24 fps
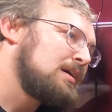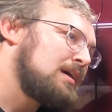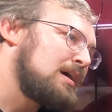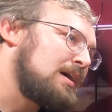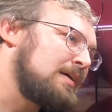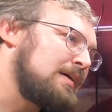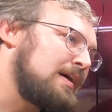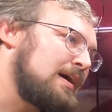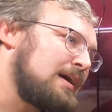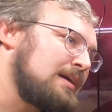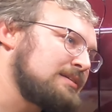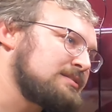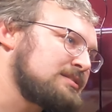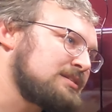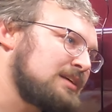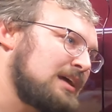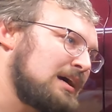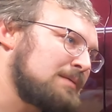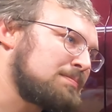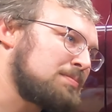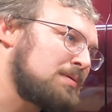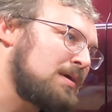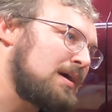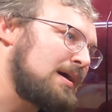And honestly,
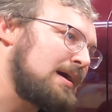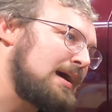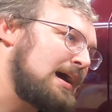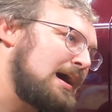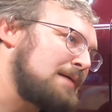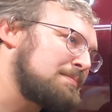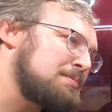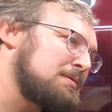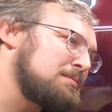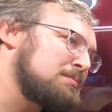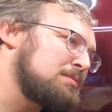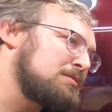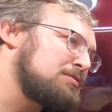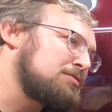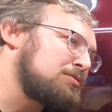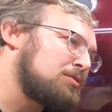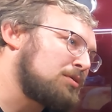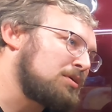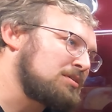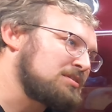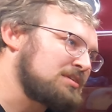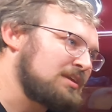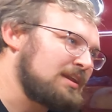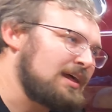that probably happened
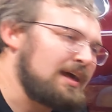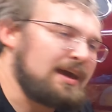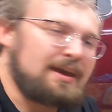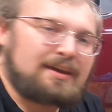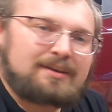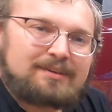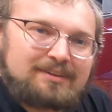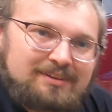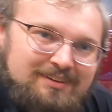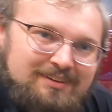before today.